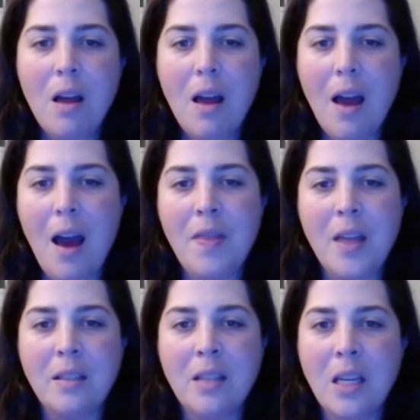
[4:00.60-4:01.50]
and they
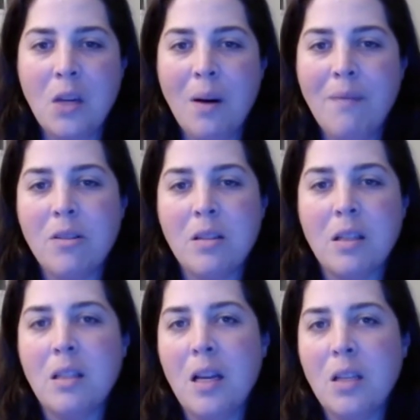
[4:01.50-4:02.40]
set you up for
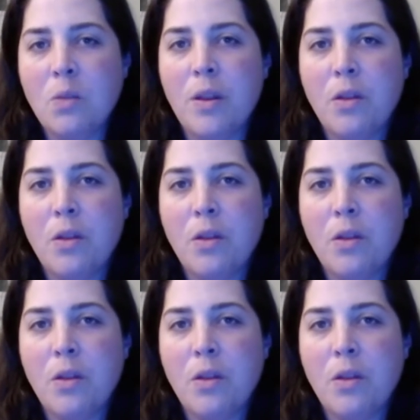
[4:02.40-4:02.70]
success with